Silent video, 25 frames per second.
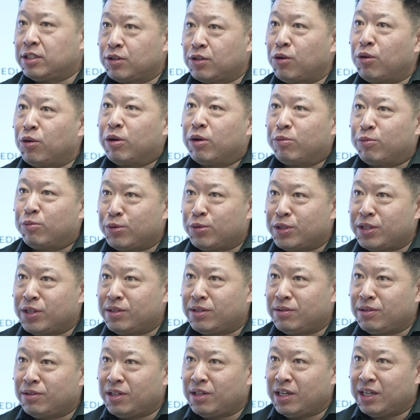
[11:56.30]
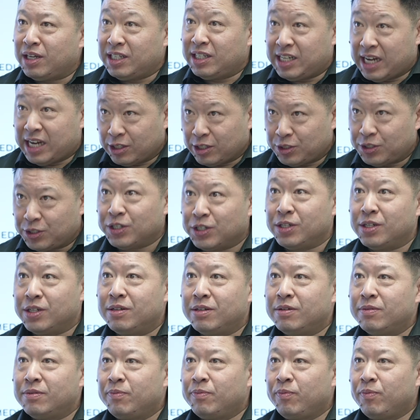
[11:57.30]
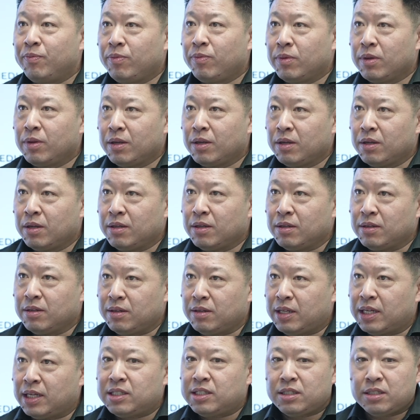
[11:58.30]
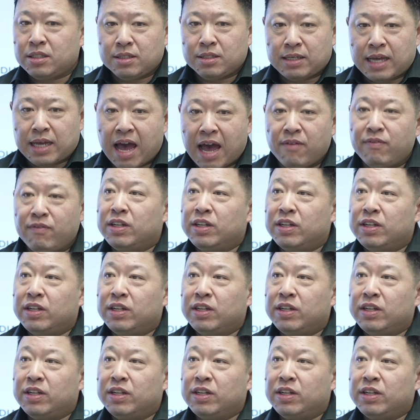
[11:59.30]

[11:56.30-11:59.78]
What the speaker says: go with intention. Let's have